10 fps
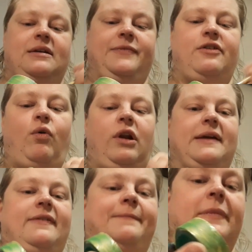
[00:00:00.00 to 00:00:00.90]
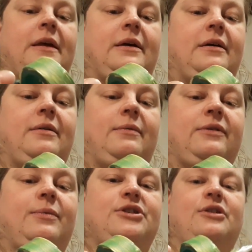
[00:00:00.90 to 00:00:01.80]
they're all a bit
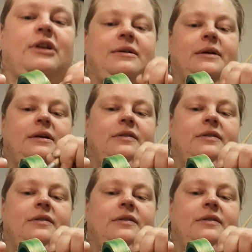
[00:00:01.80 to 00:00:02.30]
what should I call it?